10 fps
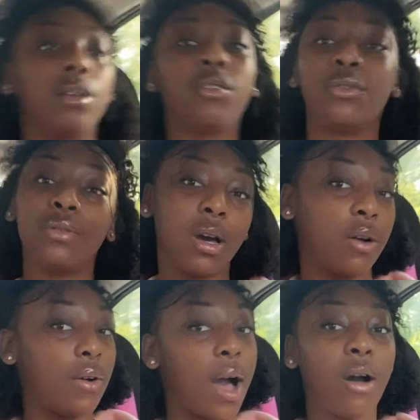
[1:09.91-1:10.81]
you
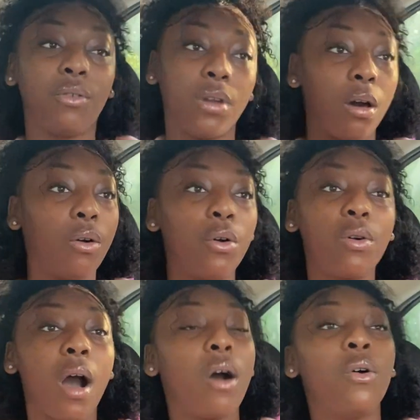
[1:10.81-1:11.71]
know, I don't know who
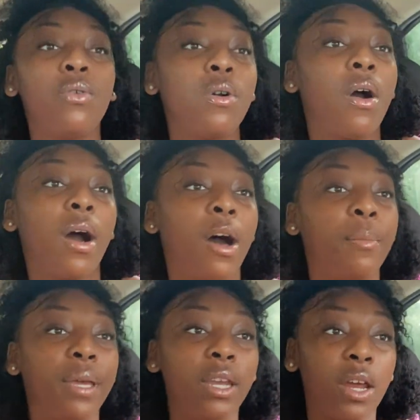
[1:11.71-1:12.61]
going to all
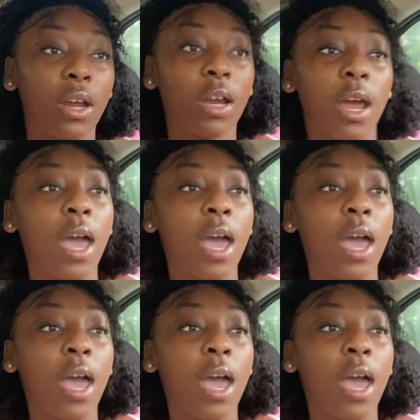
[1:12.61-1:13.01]
be there.